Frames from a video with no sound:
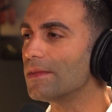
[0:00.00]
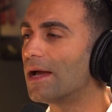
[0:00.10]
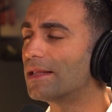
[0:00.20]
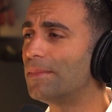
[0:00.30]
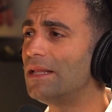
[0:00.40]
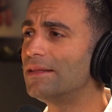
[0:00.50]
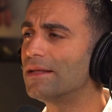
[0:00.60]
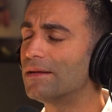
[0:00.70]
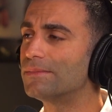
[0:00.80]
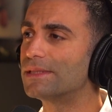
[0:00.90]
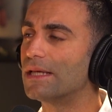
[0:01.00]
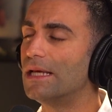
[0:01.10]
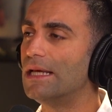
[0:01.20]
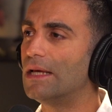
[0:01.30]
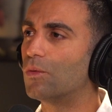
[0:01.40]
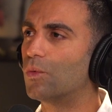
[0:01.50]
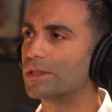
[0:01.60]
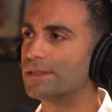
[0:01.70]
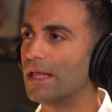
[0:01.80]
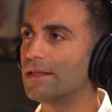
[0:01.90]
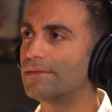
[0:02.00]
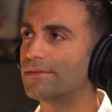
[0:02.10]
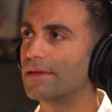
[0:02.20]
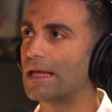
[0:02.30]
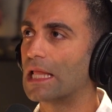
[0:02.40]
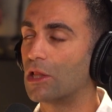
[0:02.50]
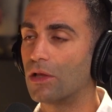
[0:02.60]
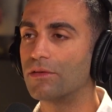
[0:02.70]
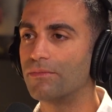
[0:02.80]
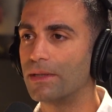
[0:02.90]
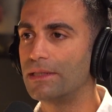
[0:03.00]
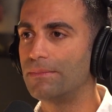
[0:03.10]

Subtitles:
and $1 million dirhams was not a lot of money,